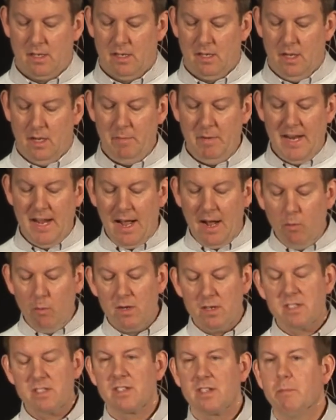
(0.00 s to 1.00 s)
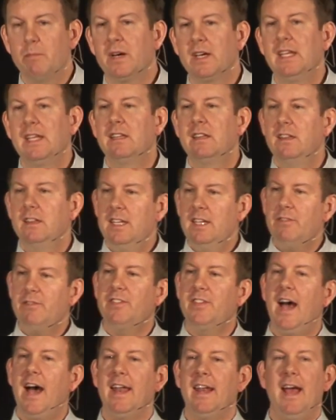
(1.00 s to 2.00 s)
I mean, how would somebody live
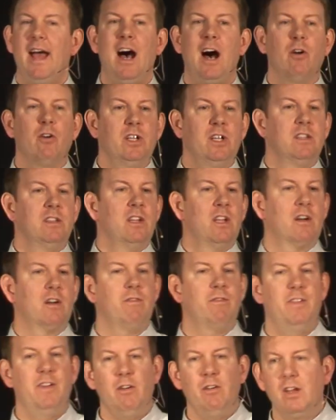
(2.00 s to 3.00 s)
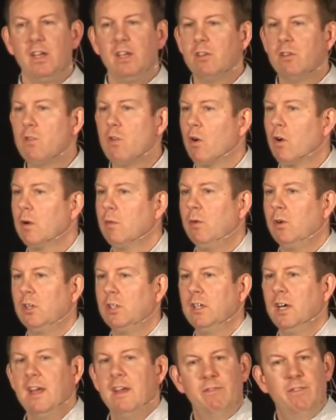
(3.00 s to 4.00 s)
that out in their very
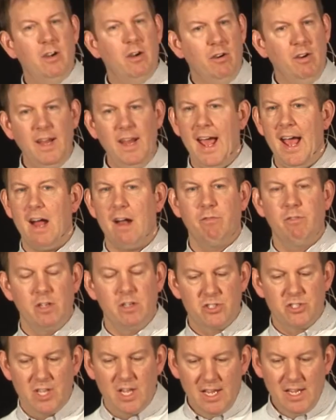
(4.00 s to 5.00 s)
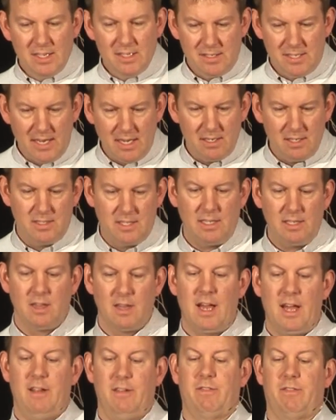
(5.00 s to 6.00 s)
normal, very average day-to-day
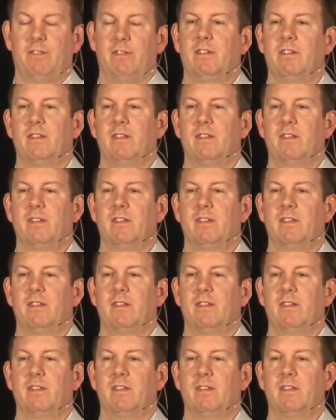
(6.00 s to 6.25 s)
life?